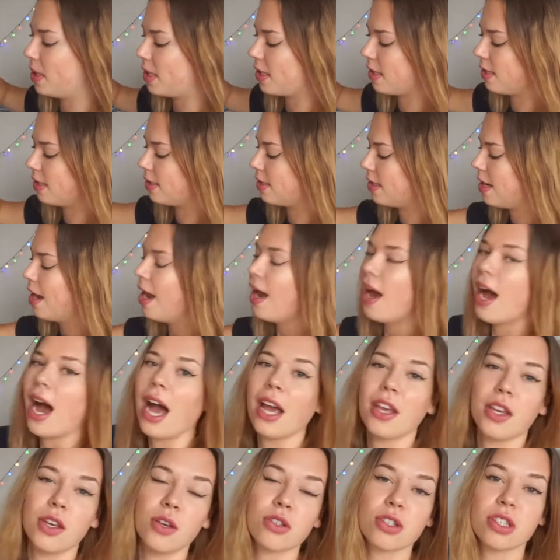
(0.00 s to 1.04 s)
because I
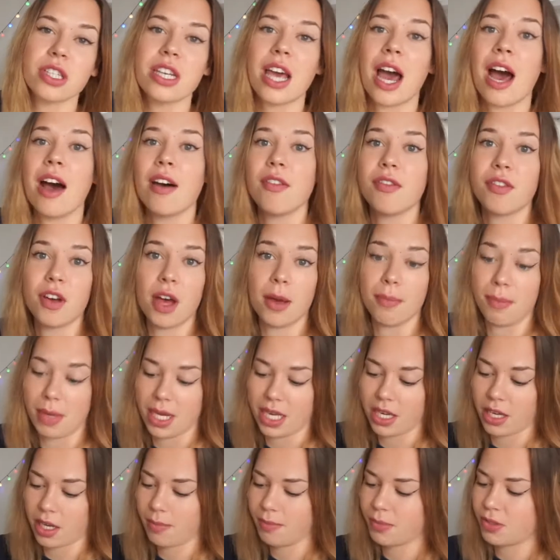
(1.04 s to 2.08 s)
usually have a
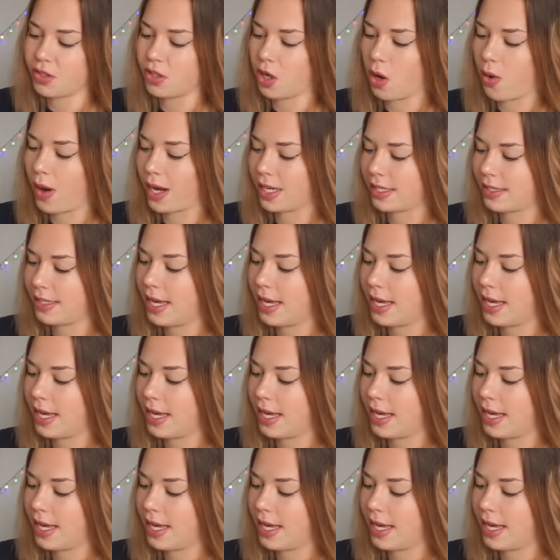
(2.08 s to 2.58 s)
medium. So I